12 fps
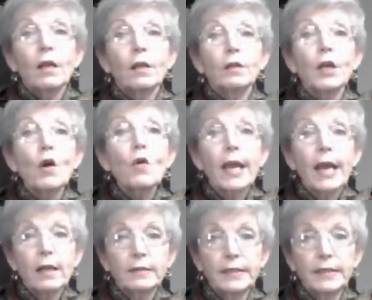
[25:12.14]
Low
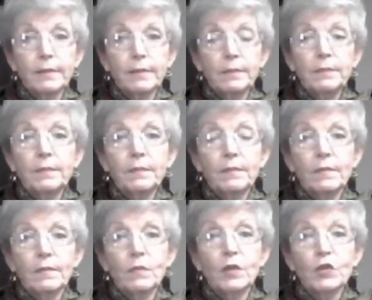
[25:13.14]
calcium,
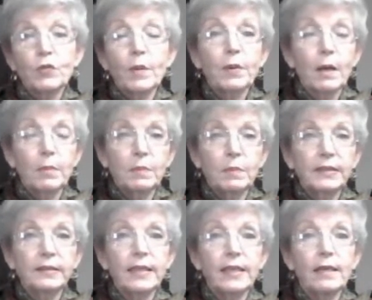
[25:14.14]
which we probably
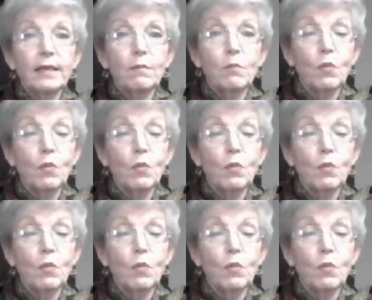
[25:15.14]
see